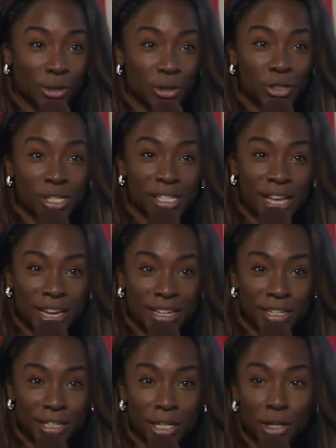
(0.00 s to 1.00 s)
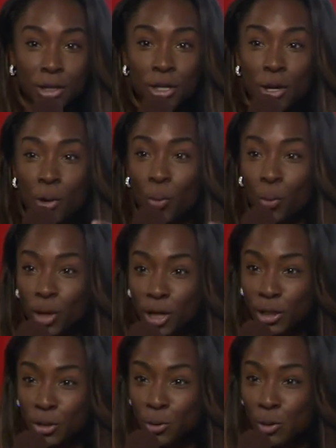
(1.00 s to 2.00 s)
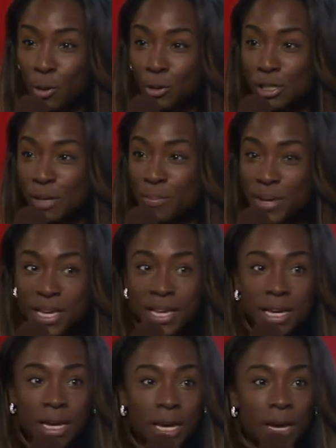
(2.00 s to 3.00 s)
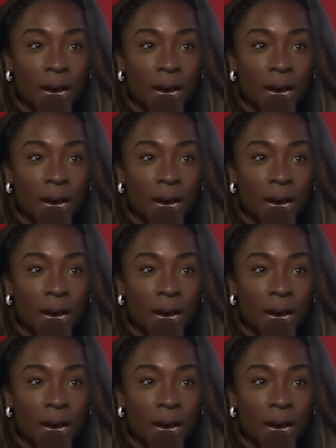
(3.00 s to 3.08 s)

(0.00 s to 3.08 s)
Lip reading: you're standing here, where are you supposed to be?